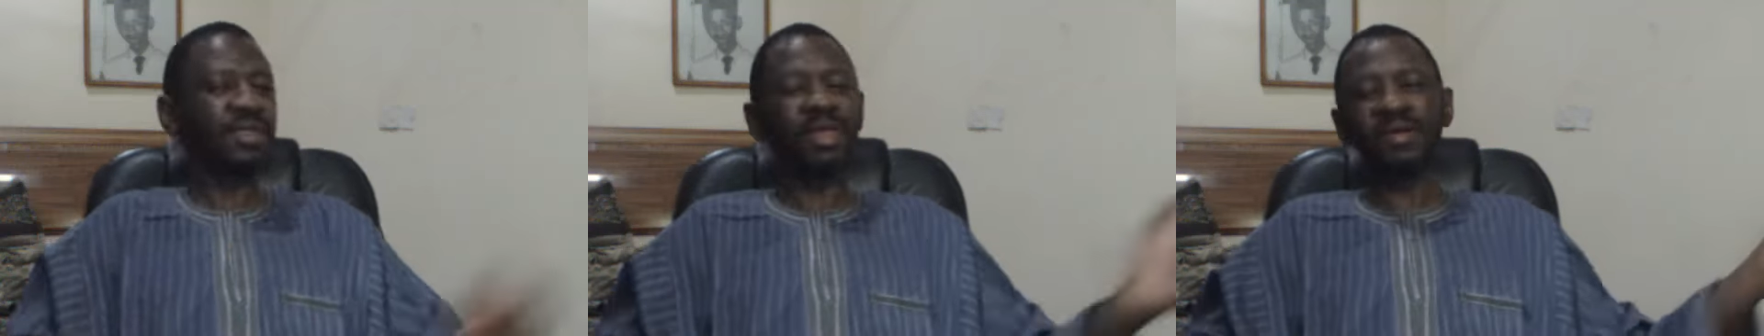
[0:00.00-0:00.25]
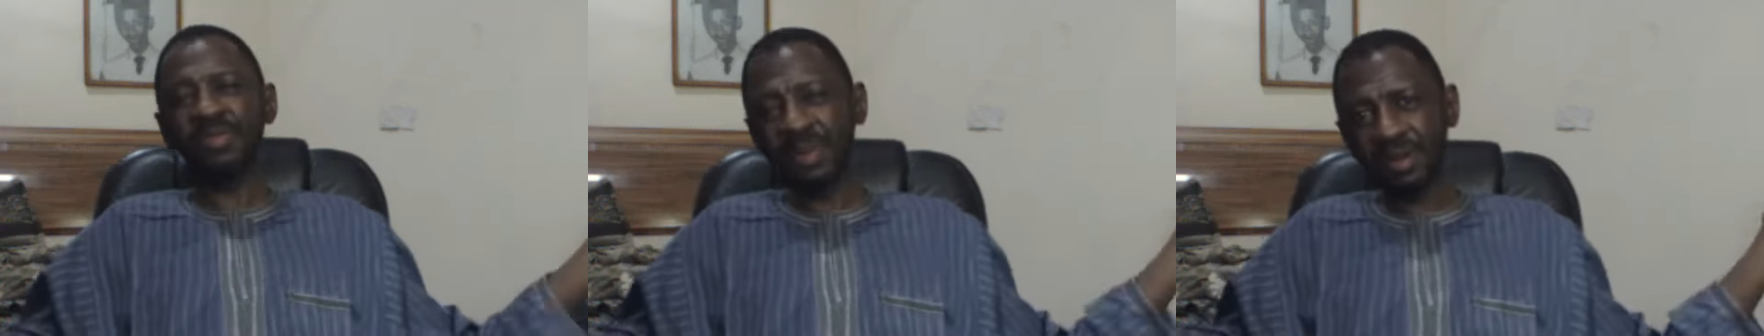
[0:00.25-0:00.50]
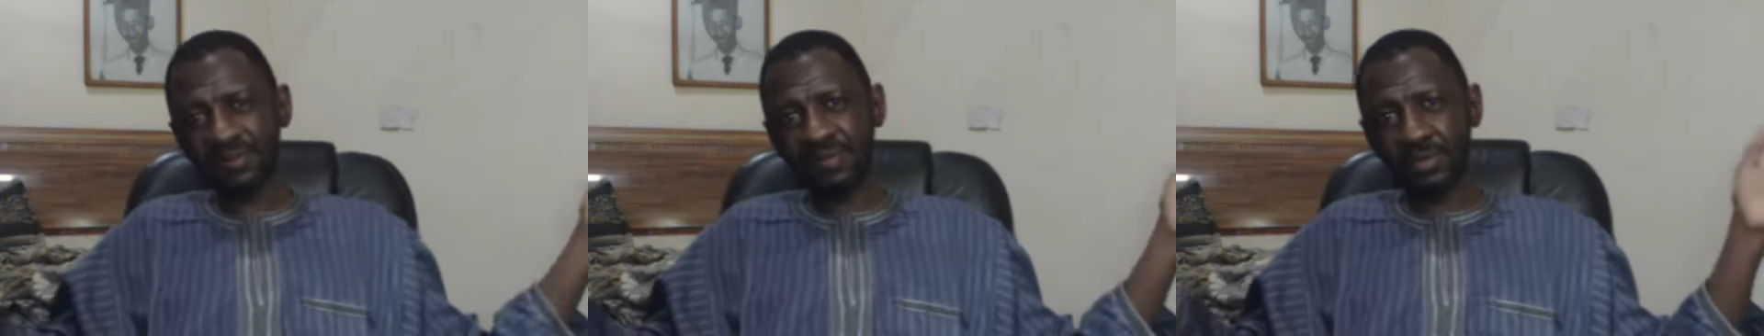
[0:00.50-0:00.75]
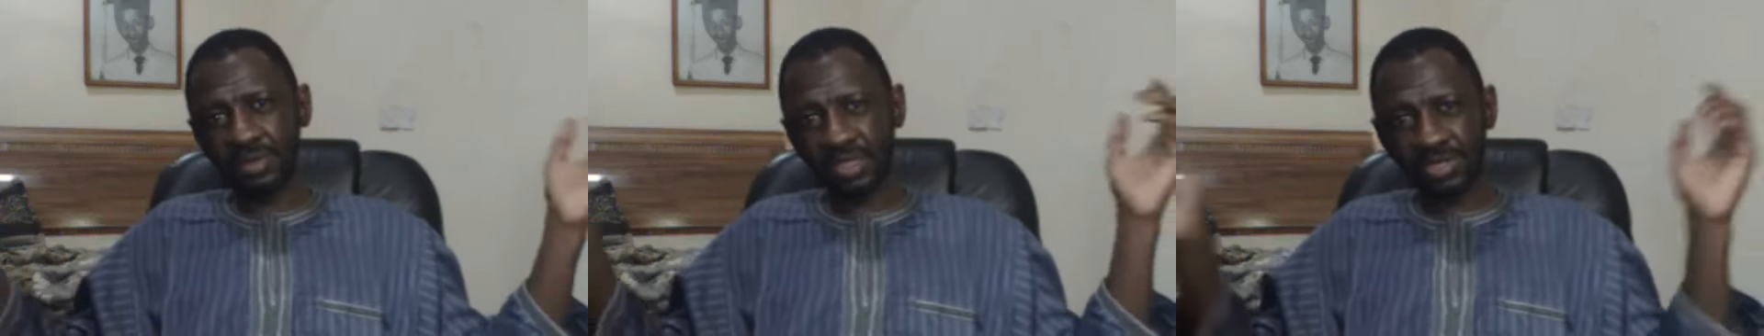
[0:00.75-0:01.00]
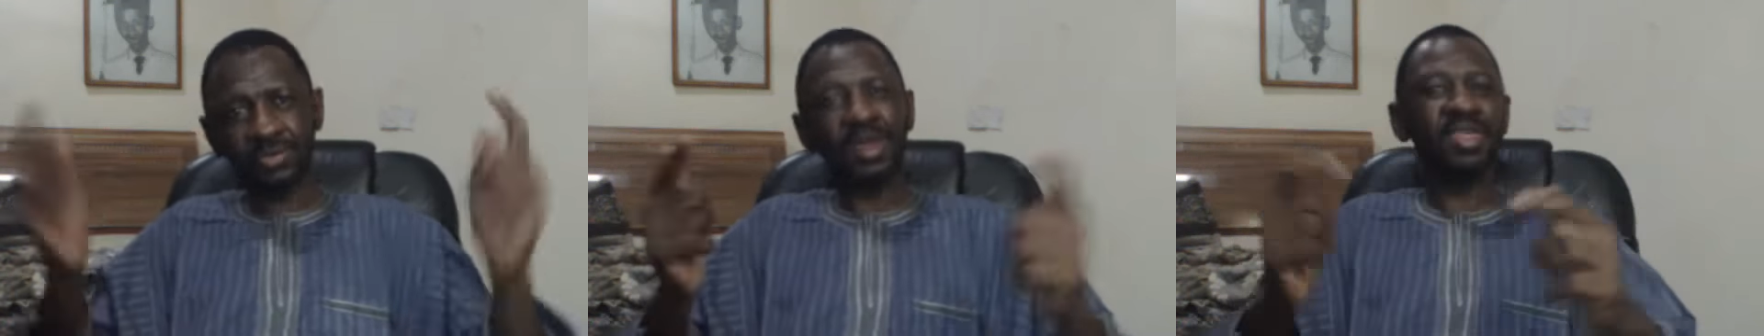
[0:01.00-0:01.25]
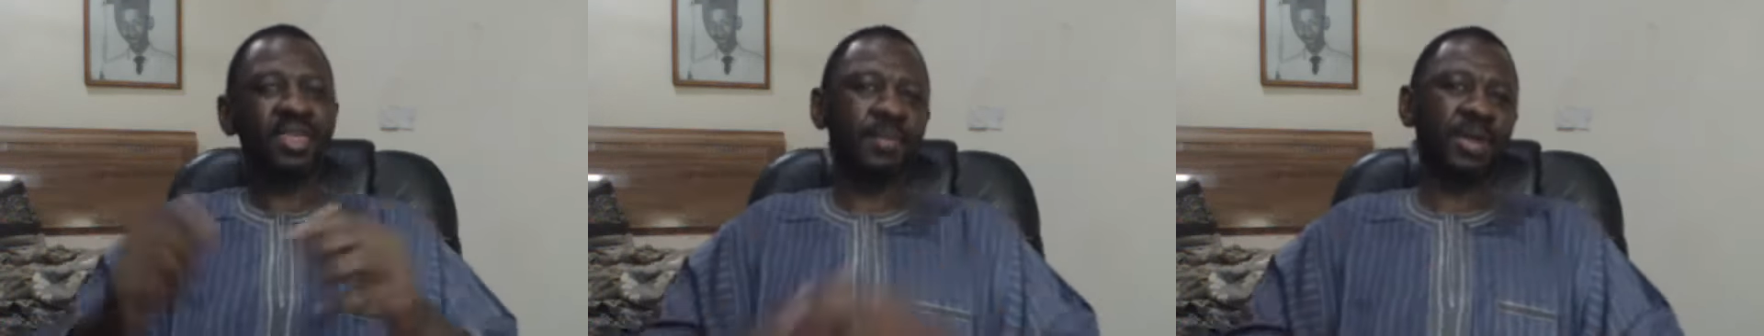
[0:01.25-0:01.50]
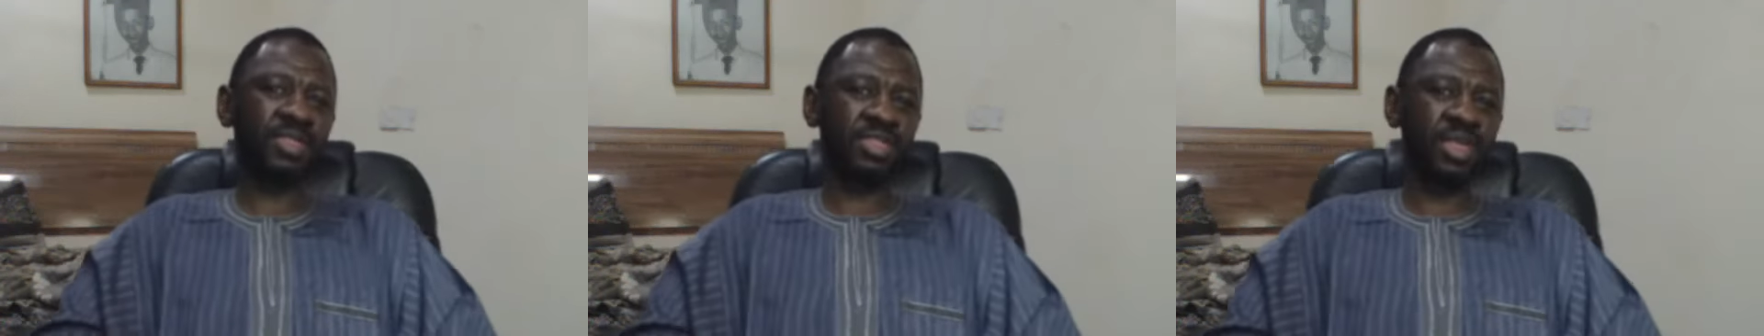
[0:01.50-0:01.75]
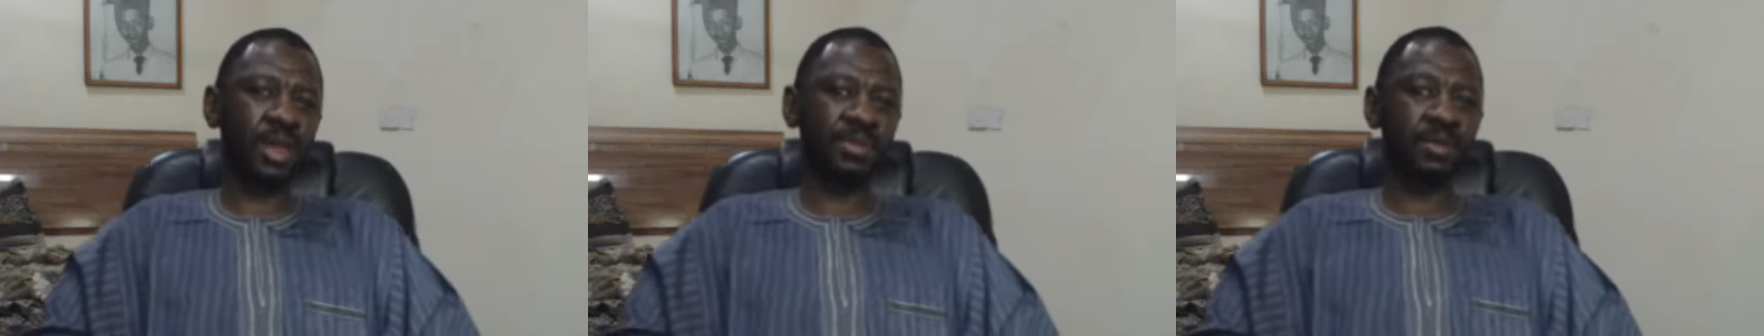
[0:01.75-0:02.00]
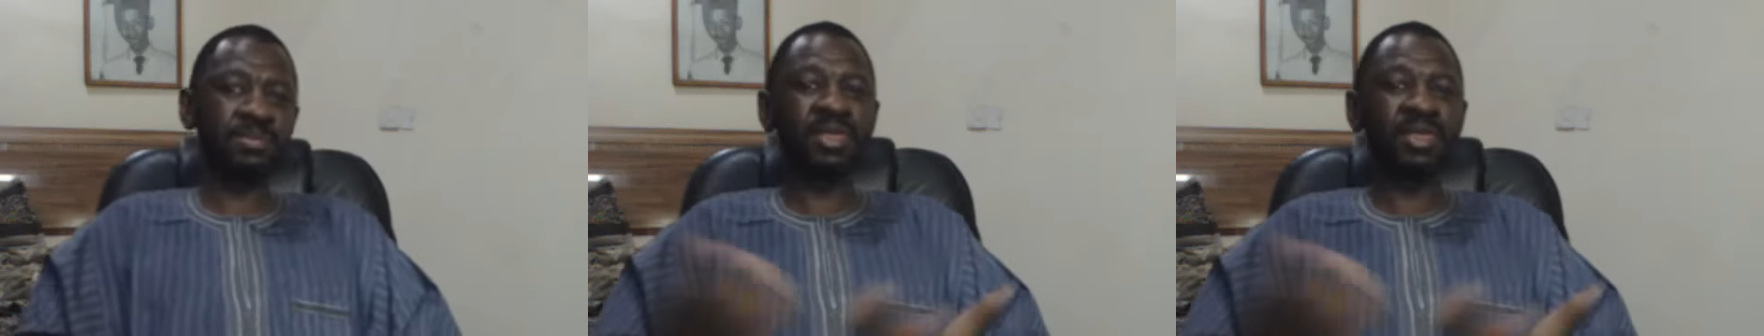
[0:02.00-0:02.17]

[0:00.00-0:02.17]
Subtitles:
So yeah, that was my review. What did you guys think about this chapter?